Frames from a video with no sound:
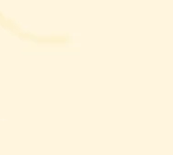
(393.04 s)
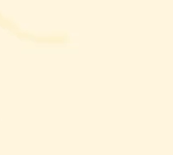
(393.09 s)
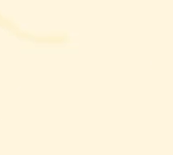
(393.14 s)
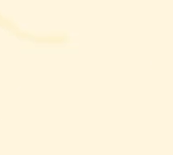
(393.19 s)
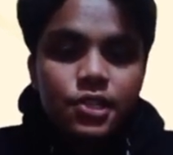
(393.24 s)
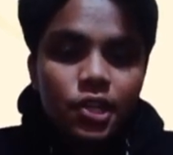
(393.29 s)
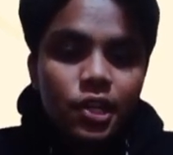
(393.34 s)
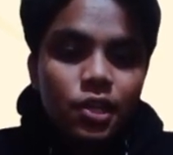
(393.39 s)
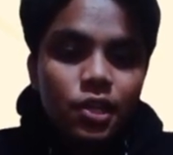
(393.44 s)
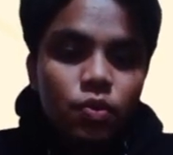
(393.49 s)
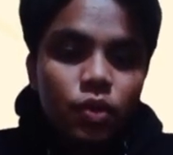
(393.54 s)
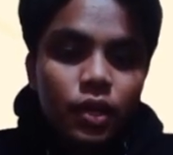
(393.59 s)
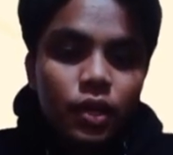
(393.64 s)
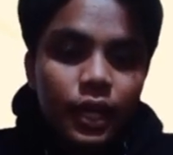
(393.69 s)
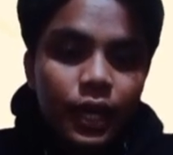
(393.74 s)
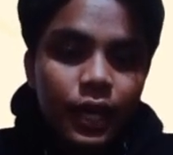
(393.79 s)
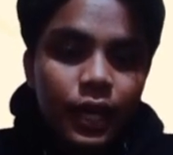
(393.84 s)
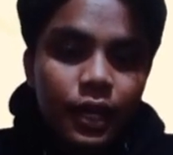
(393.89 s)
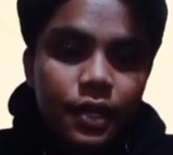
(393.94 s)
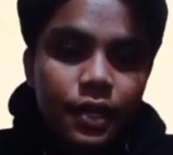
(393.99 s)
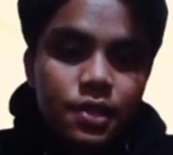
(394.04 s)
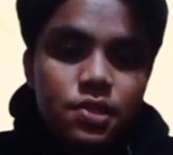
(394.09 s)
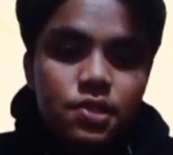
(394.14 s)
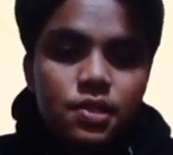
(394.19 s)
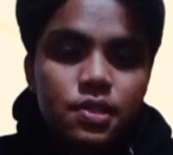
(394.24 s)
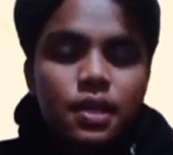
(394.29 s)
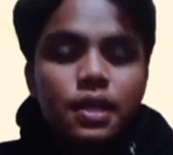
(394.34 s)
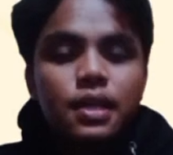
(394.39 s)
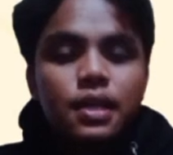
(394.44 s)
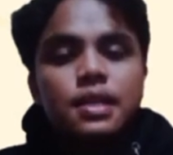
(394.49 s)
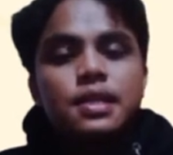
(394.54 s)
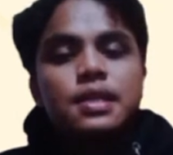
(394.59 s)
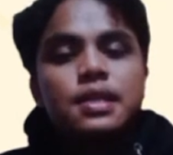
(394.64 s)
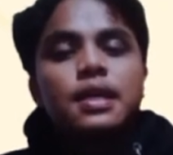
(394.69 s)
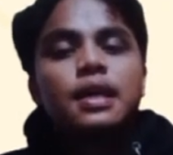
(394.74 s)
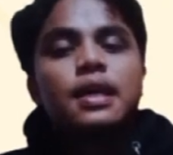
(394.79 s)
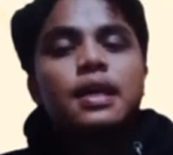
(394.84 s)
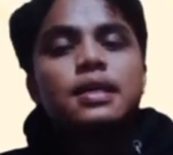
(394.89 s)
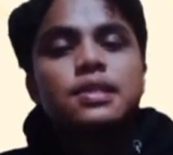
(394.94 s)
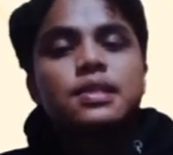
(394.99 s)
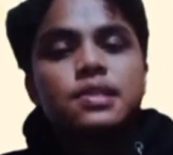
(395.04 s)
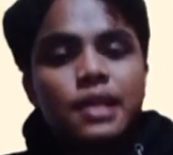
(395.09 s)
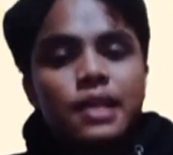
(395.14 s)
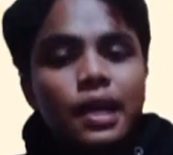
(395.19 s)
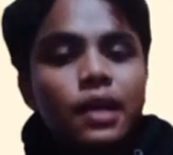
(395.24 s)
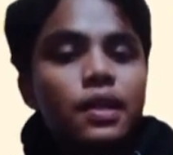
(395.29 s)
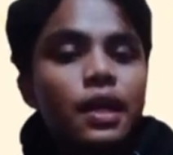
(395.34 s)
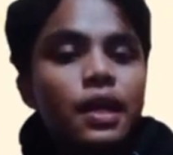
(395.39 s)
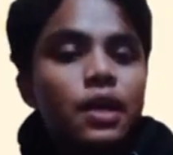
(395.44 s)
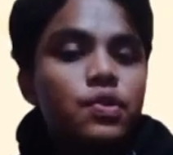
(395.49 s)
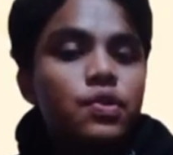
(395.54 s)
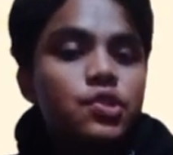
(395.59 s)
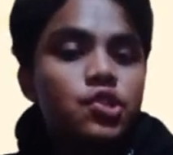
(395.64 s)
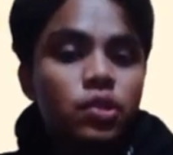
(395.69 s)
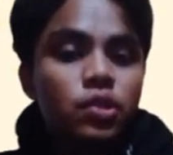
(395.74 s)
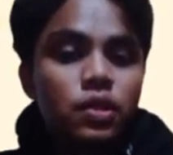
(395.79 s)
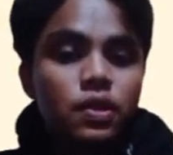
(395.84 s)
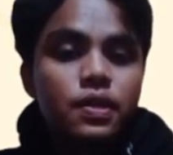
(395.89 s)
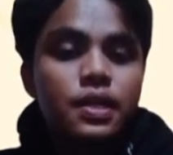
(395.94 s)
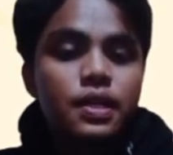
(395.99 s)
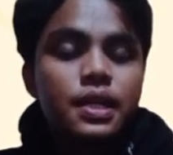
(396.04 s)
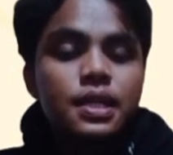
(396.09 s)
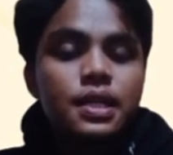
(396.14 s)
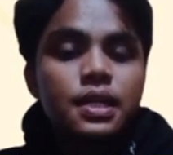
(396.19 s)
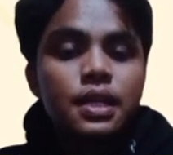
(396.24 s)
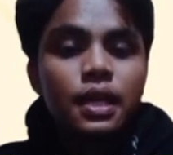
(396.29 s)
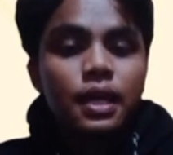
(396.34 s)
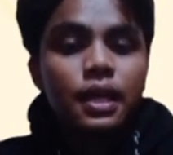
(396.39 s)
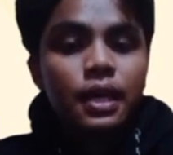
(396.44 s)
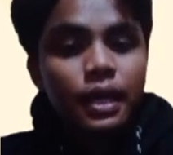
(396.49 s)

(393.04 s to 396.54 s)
Second one is second language learning